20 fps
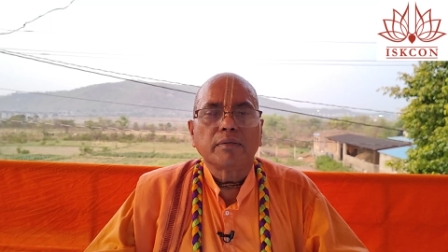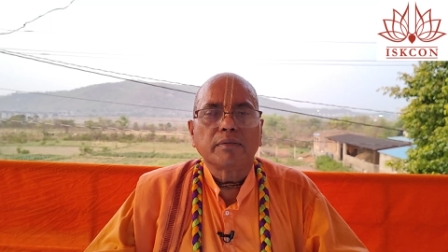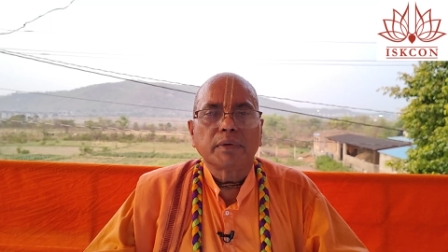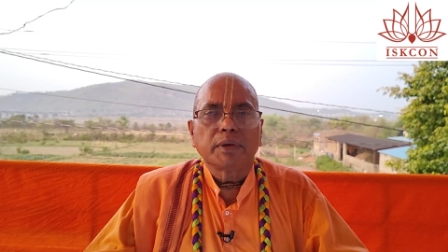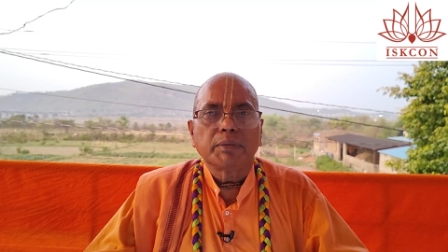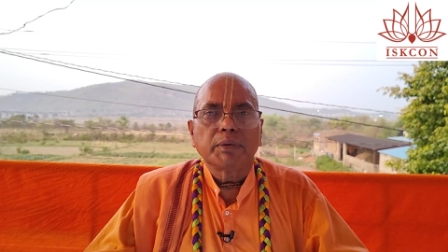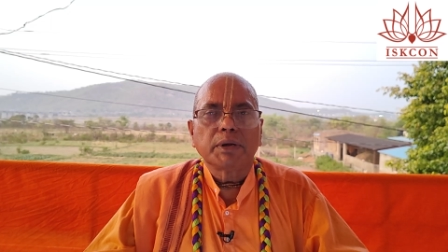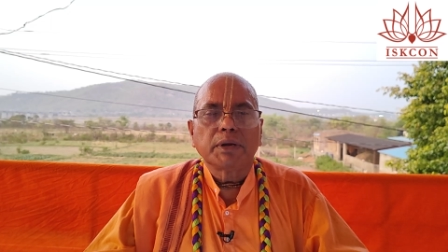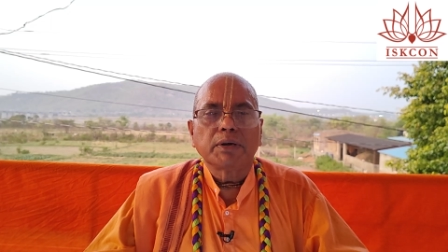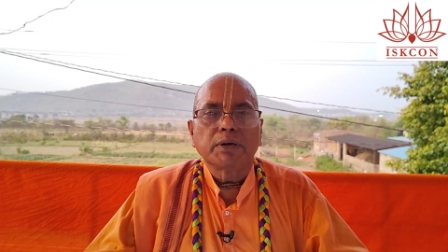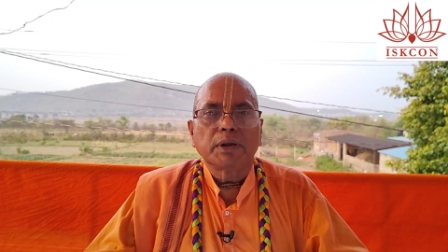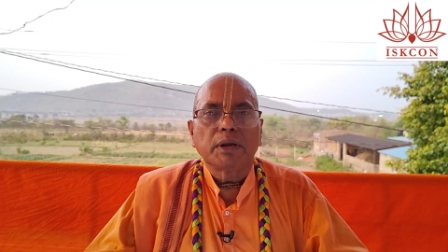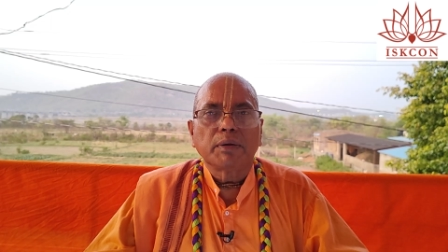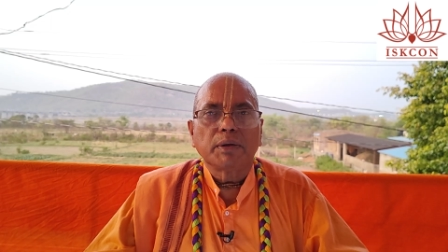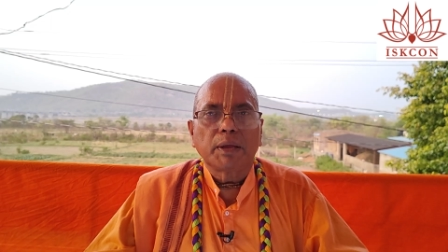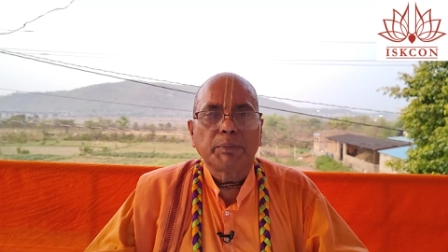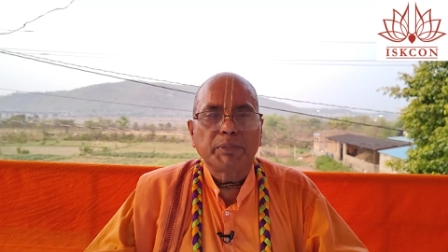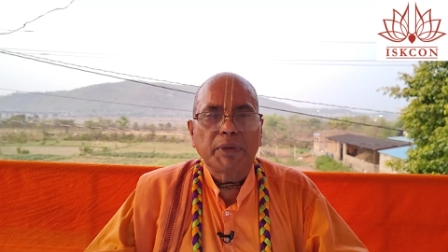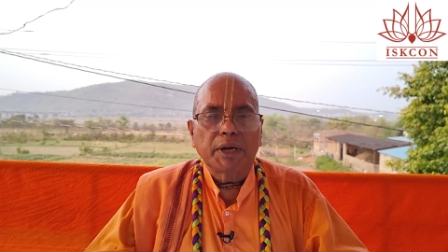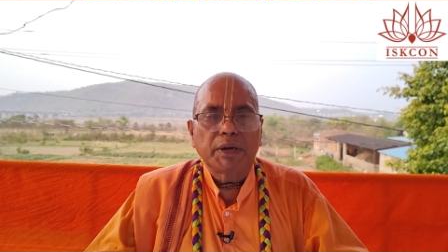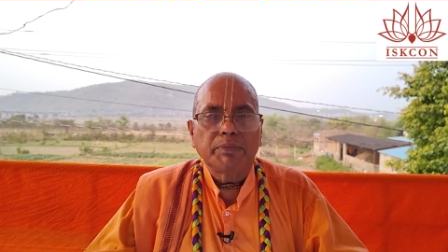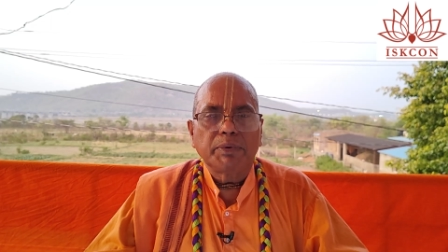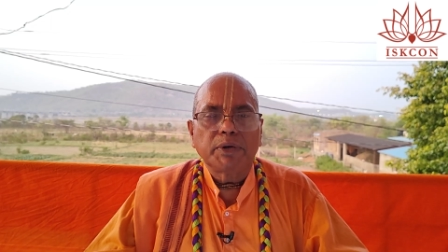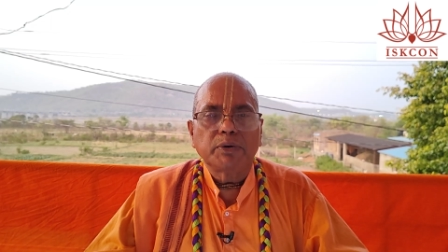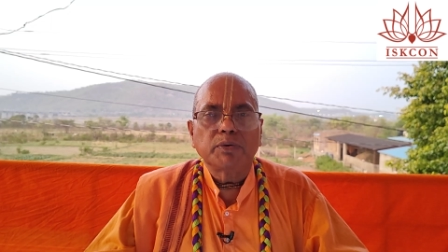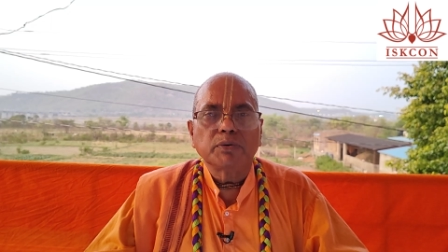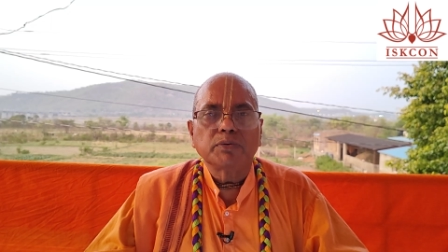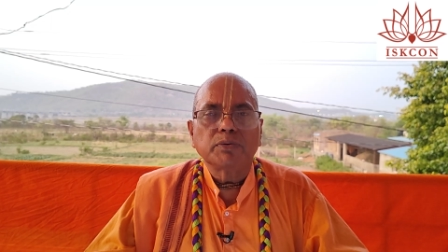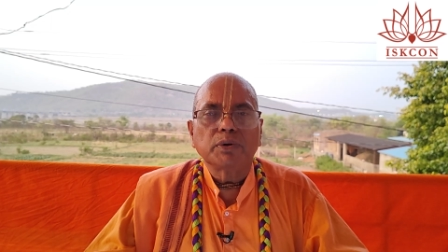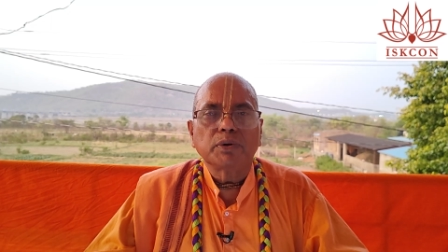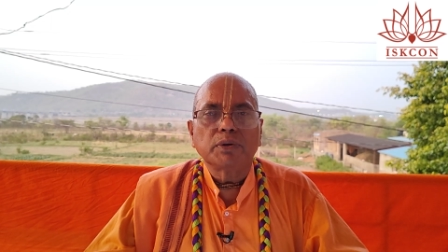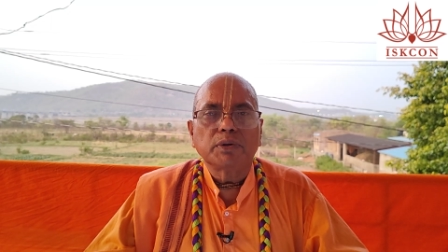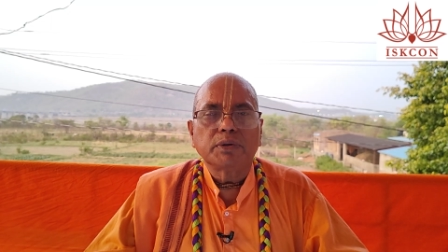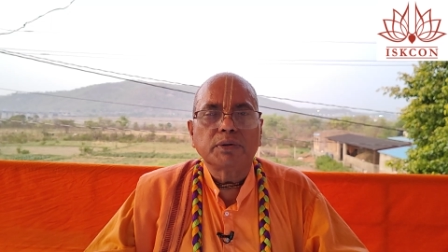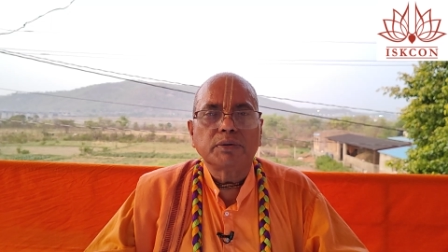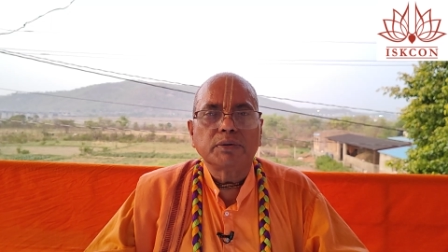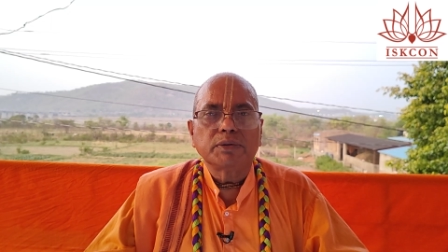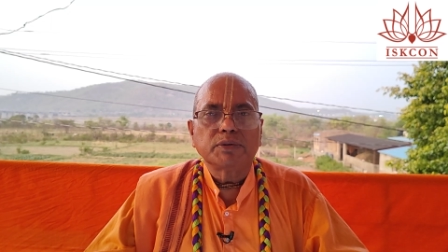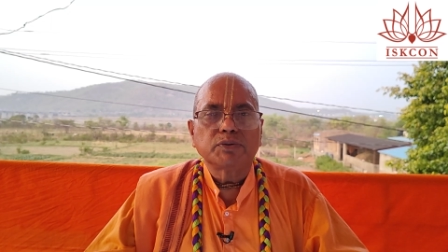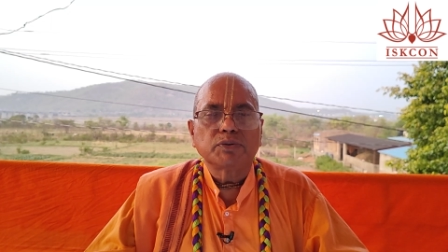giving benefit to
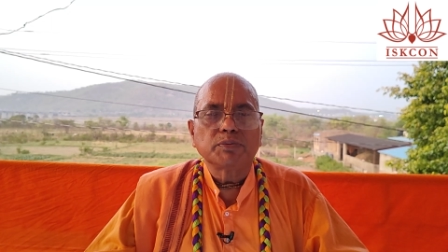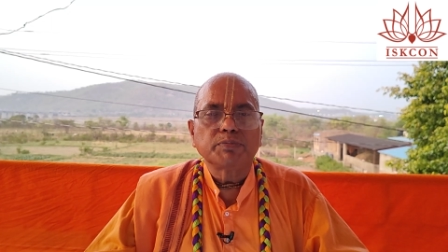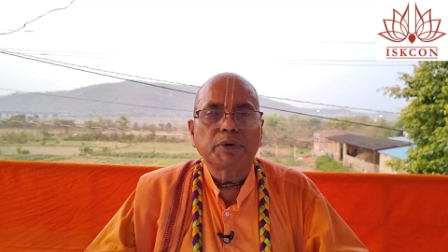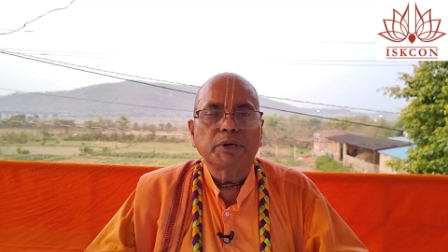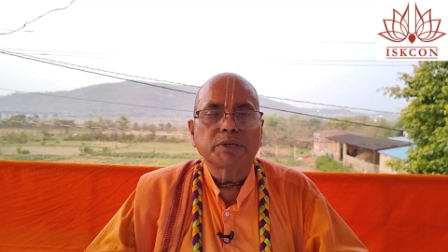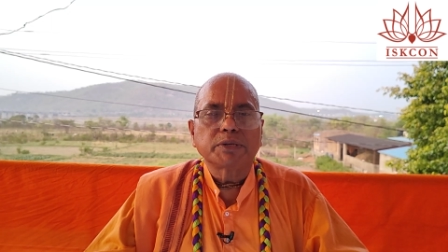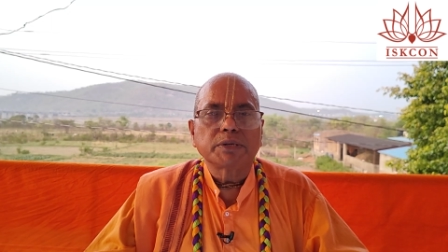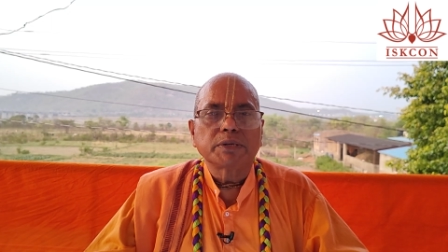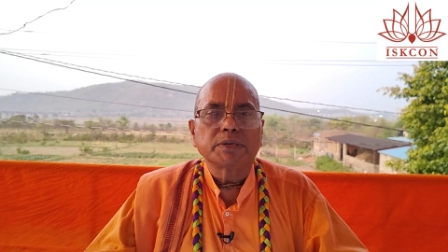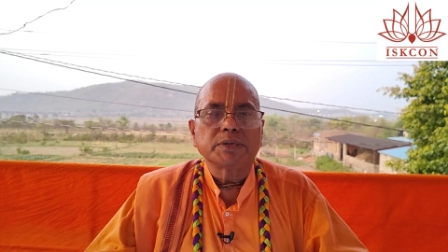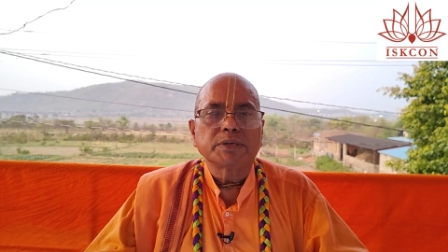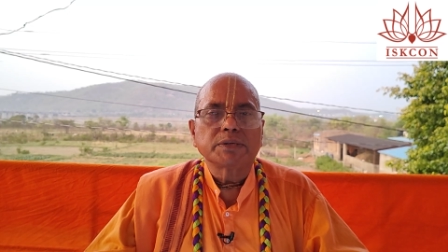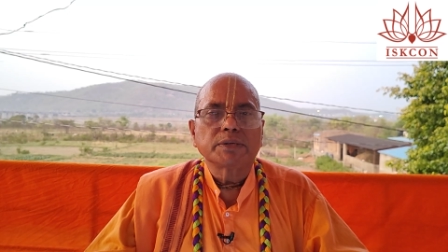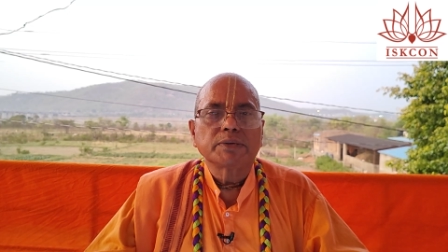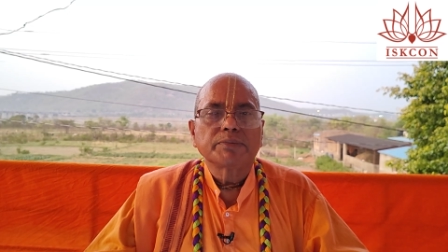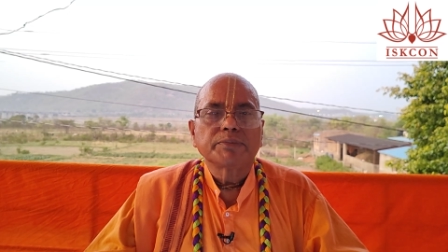these two persons.